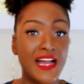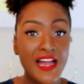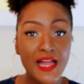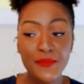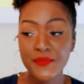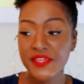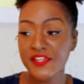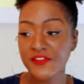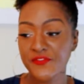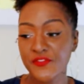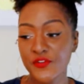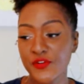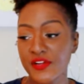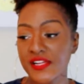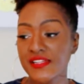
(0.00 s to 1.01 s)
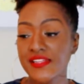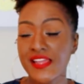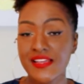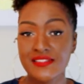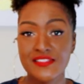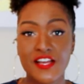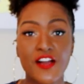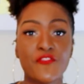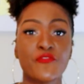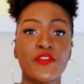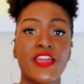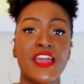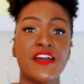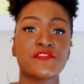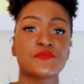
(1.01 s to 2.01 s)
I'm here for it. Next off,
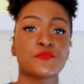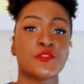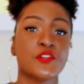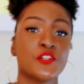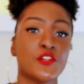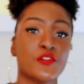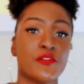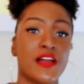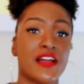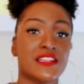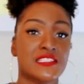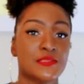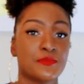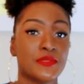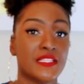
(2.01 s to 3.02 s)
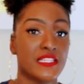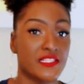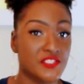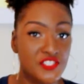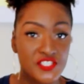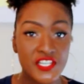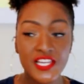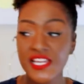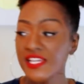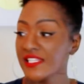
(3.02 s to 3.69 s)
we have Clorox bleach.